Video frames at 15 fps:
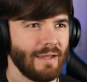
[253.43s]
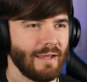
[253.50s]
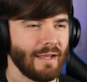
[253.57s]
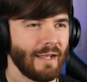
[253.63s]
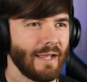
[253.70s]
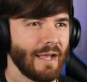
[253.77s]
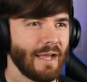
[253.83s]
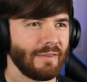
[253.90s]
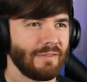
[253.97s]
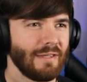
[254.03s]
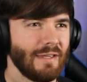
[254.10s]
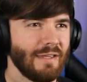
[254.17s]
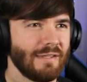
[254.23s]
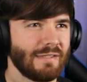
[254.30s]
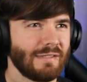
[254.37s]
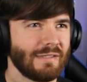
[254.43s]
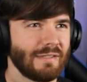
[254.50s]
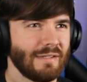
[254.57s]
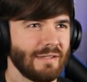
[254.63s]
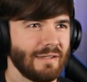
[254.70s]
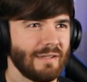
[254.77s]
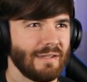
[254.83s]
I got this.
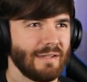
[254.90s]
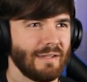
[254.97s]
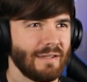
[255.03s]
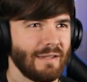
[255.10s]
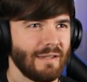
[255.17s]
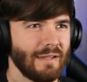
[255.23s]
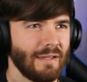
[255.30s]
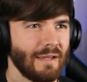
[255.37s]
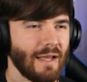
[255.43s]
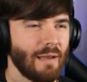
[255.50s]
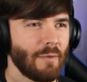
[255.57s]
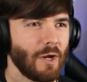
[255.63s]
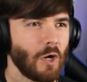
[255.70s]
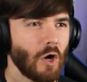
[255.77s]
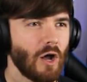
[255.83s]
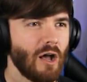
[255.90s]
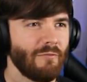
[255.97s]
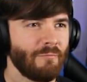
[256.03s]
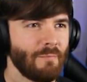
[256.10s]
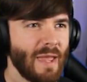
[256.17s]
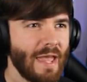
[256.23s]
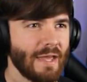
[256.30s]
I'm a
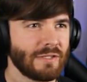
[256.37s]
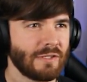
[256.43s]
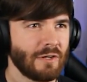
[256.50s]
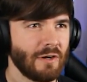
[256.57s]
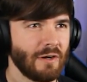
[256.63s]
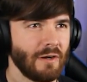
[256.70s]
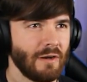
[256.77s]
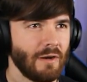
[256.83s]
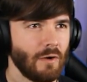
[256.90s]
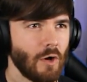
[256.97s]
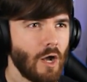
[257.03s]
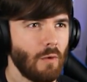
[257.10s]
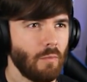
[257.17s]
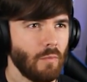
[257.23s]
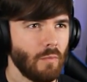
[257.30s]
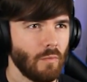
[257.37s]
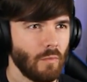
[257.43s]
golf master. Oh!